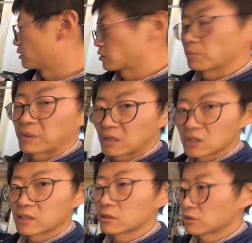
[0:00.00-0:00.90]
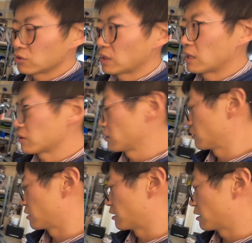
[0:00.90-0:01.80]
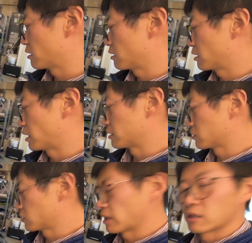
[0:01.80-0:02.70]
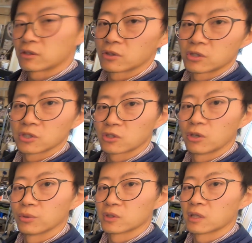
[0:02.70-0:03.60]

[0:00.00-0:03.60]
So because I didn't do that, I decided to just go with